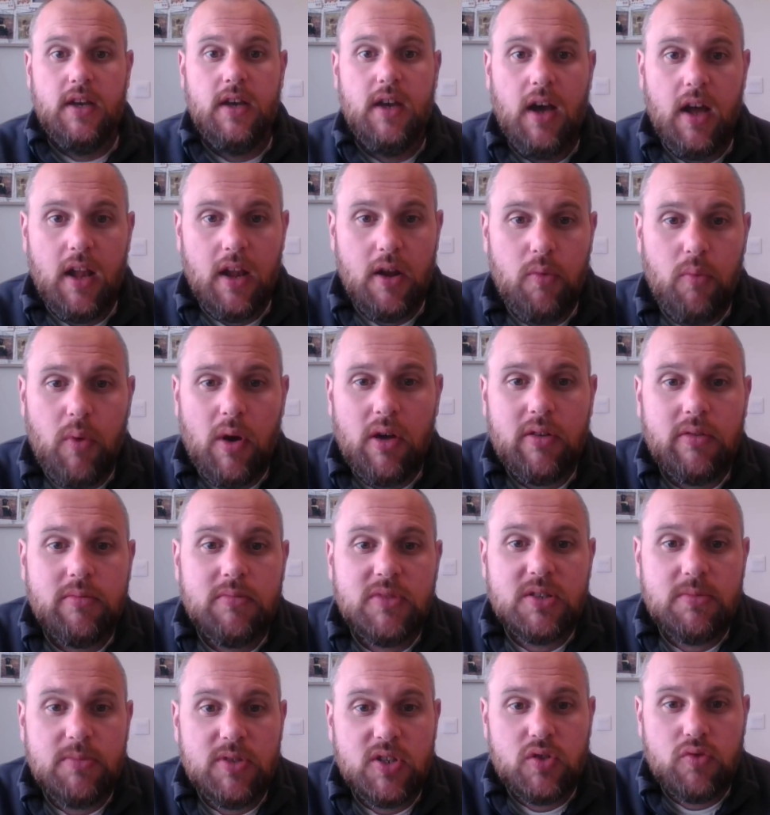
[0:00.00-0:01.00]
Hello, welcome
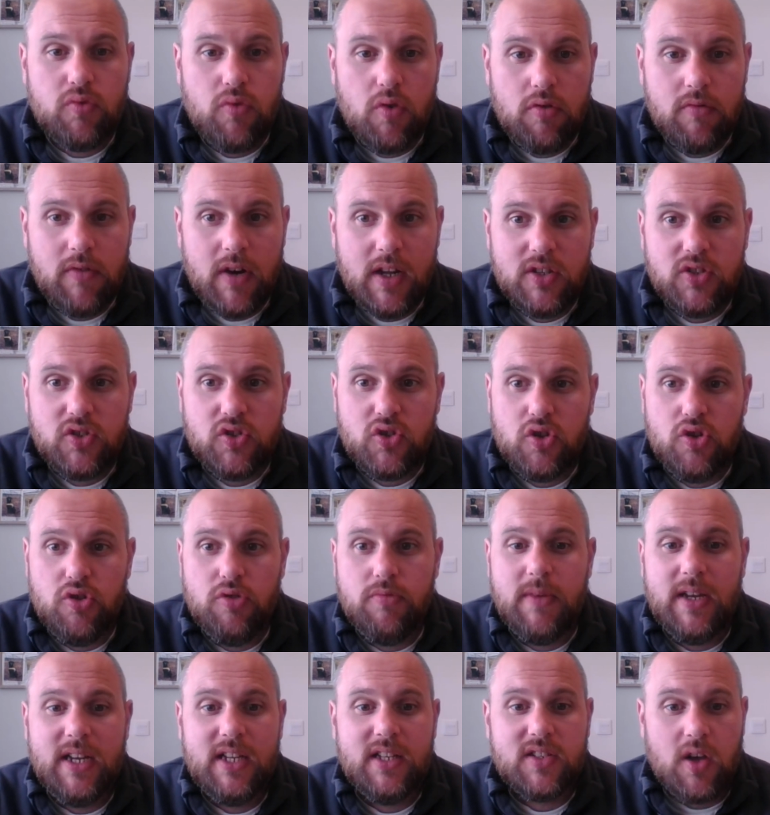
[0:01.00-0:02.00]
to Mr. Allred's 2
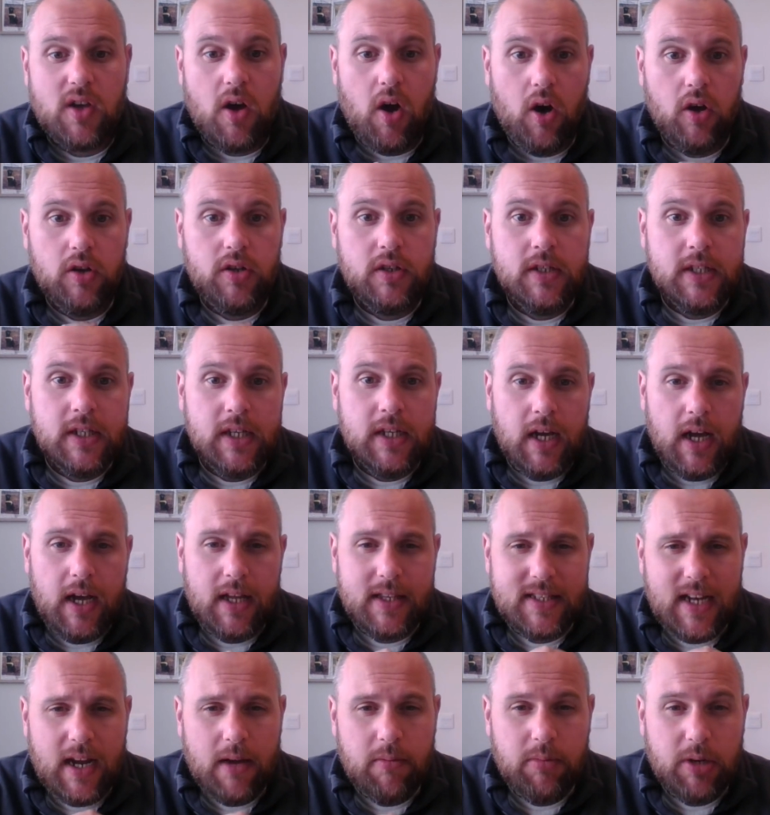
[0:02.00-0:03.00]
minutes on.
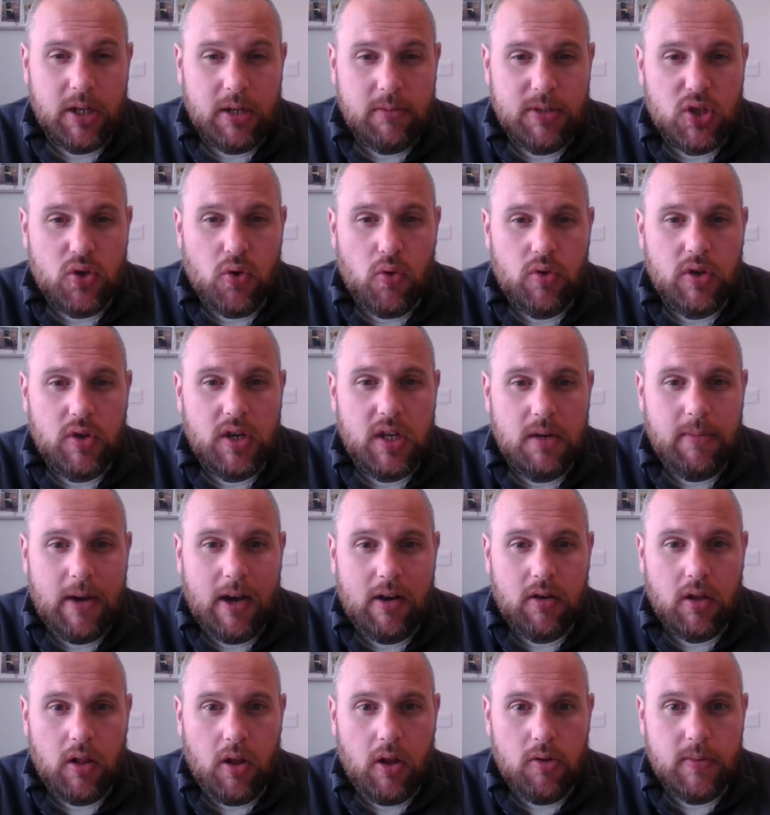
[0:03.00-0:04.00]
Today I'm going to be talking
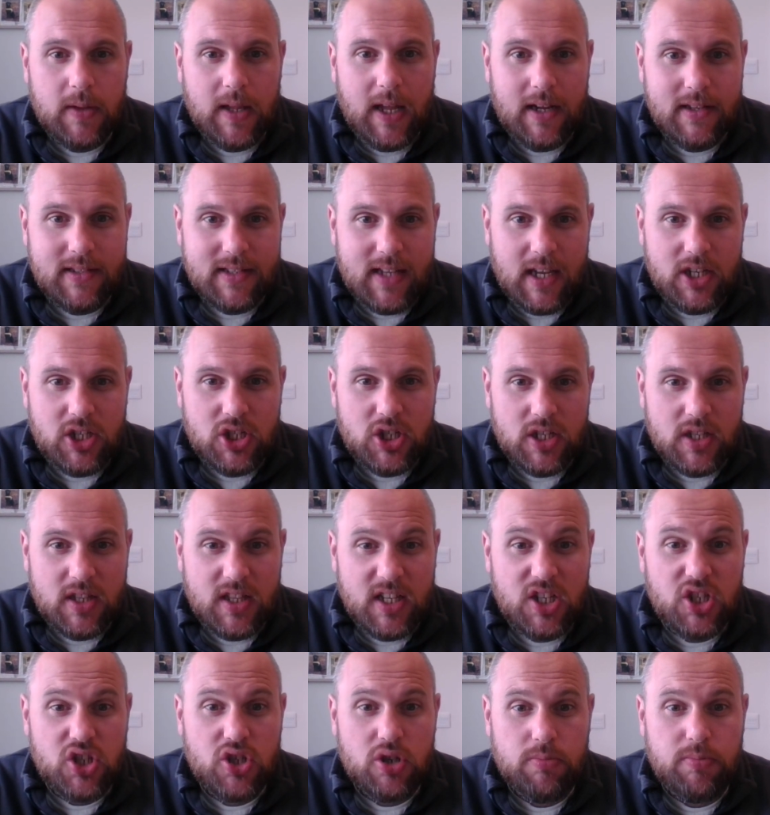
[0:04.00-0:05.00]
about globalisation.
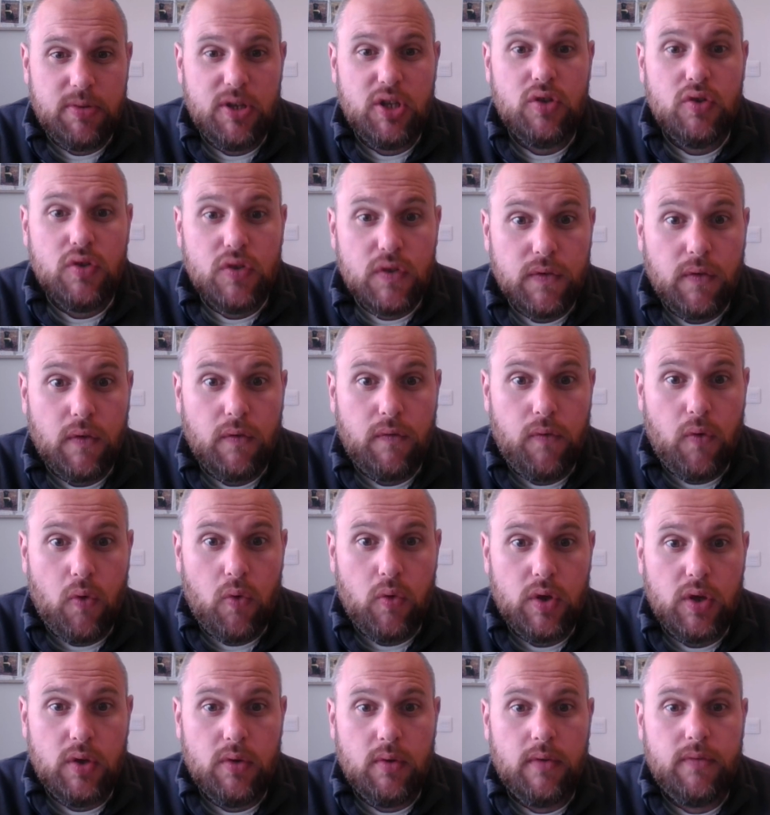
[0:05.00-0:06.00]
This should be useful
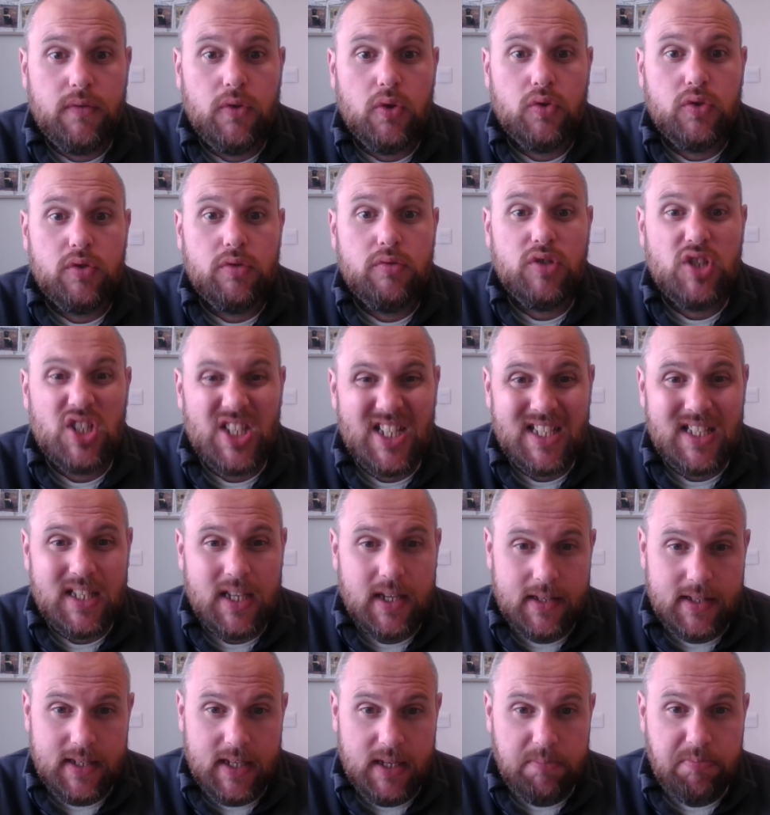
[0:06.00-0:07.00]
for you if you're doing
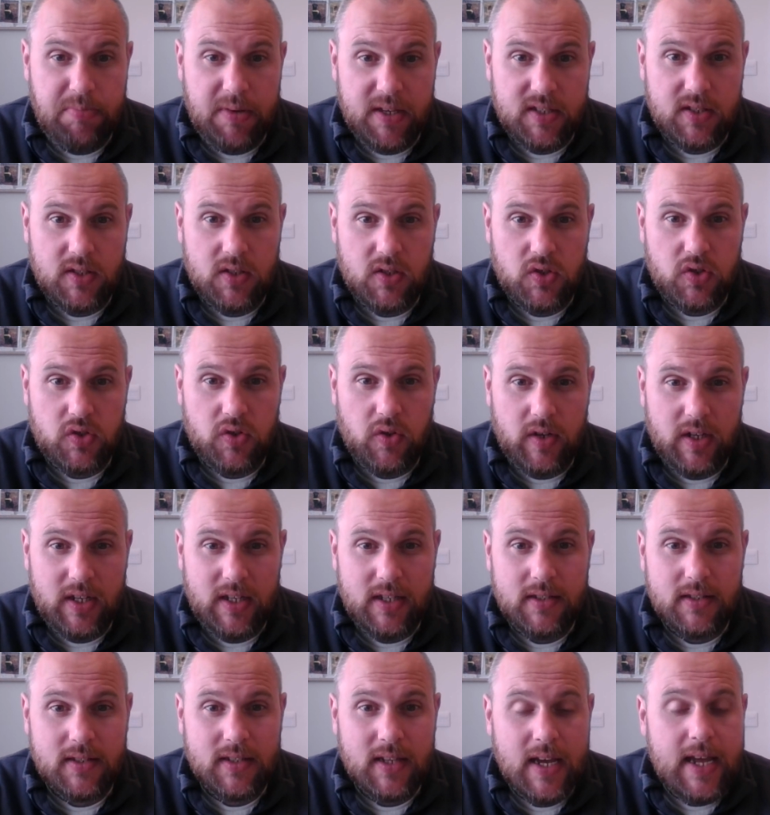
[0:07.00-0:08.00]
GCSE business
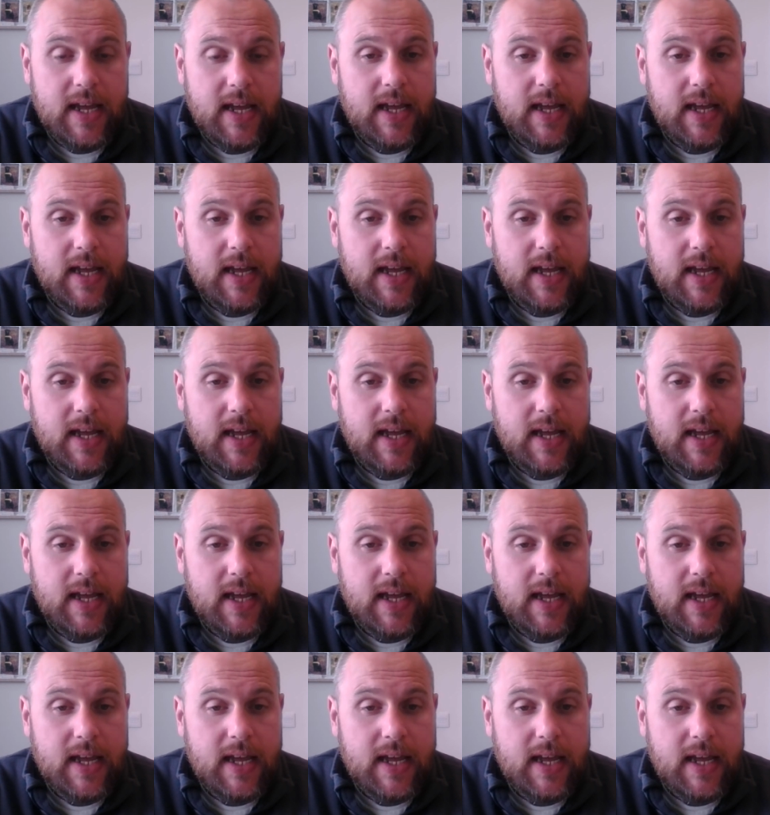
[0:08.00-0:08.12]
studies.